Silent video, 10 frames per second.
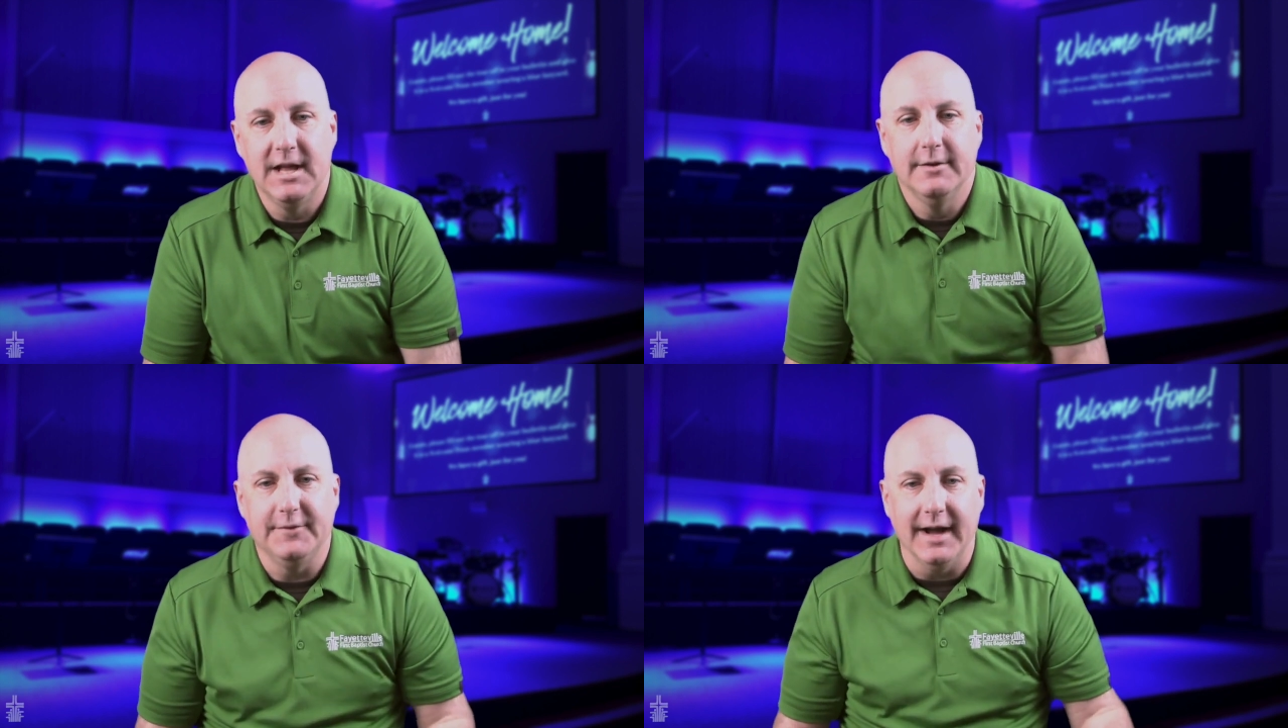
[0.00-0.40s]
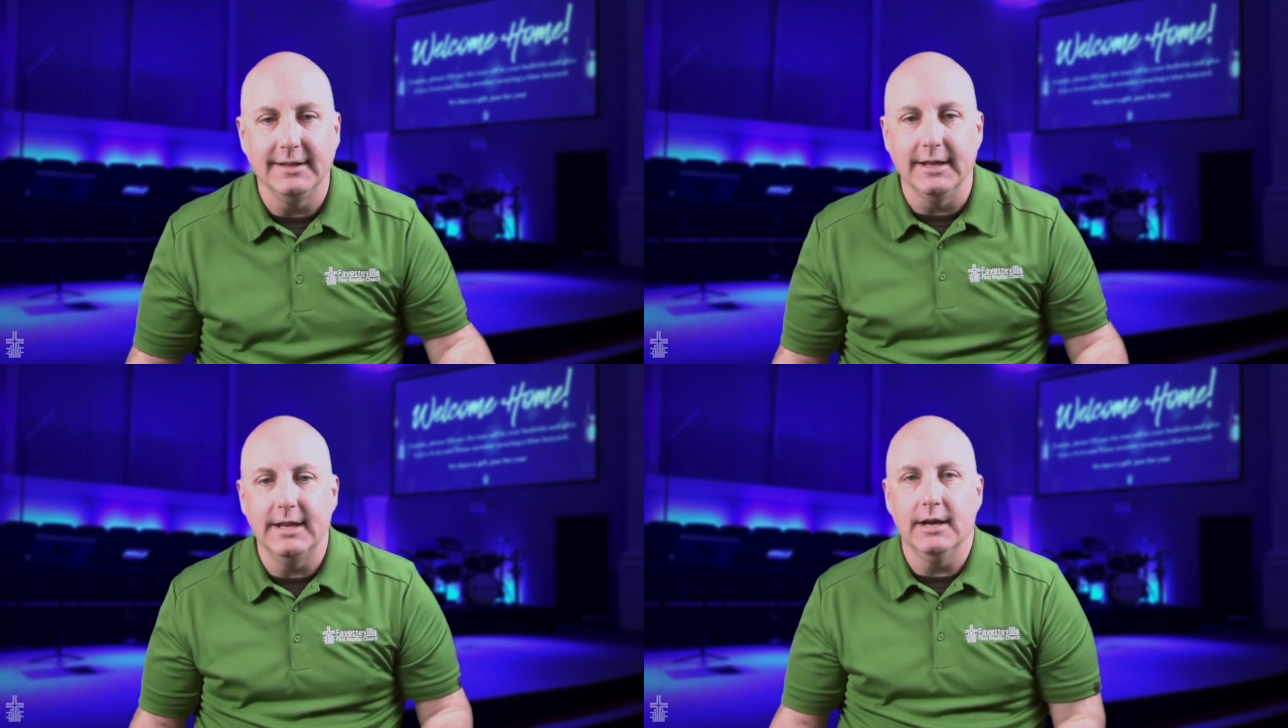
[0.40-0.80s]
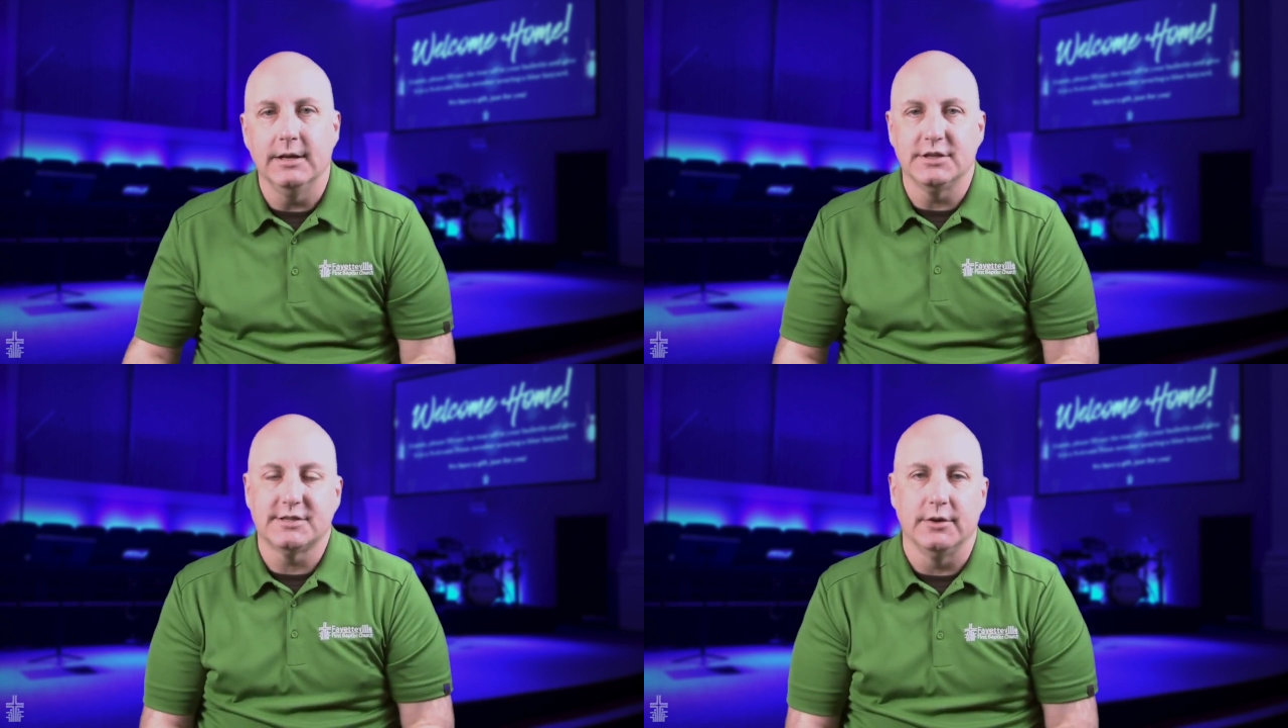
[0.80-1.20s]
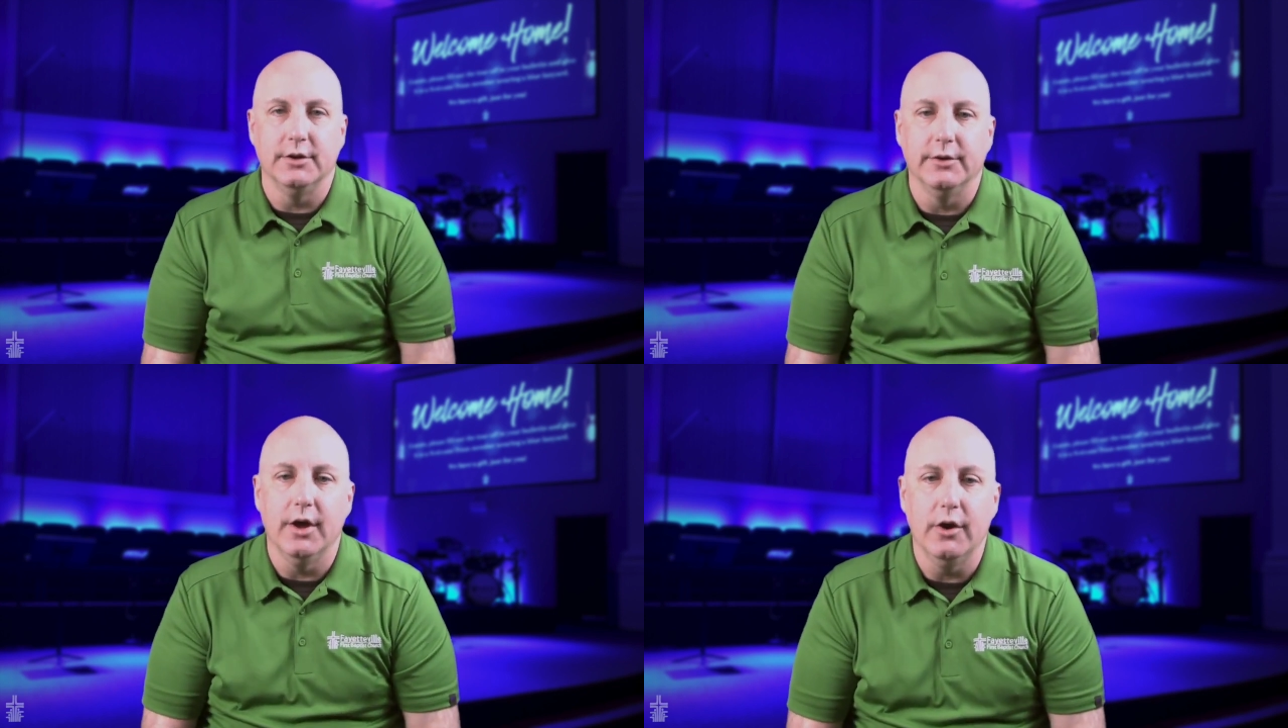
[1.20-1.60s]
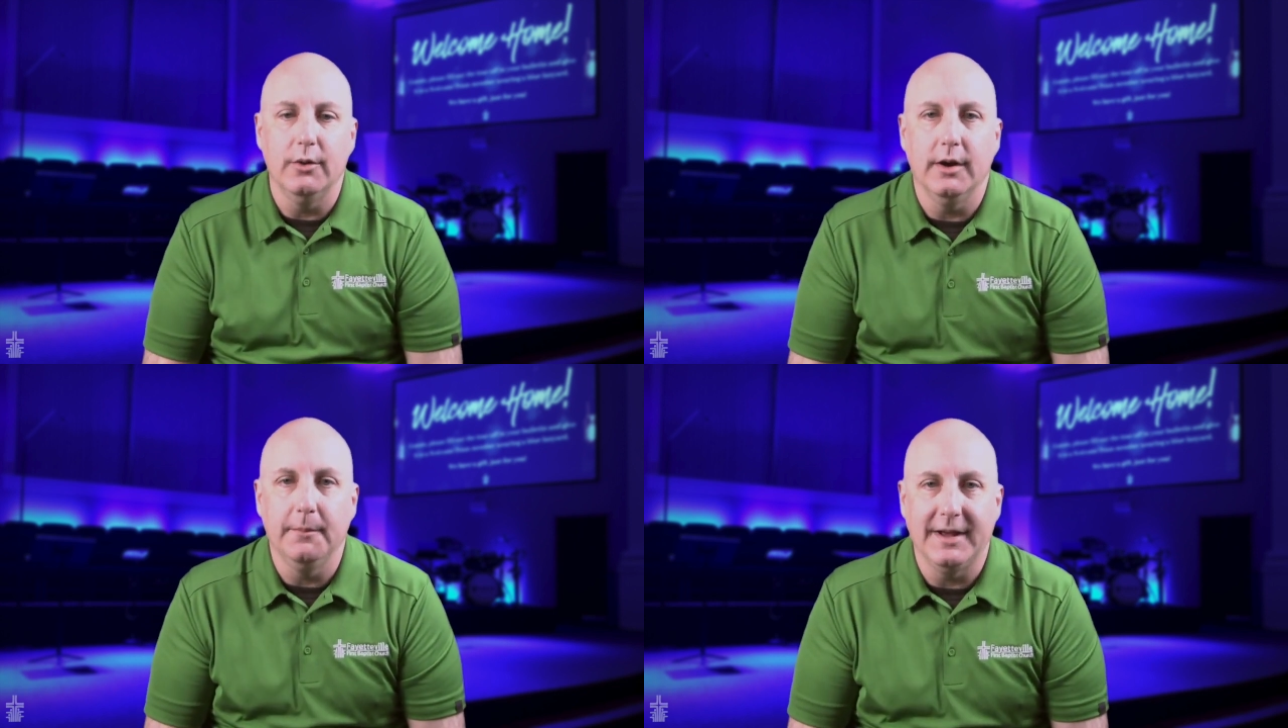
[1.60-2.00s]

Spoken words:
Finally, just so you'll know,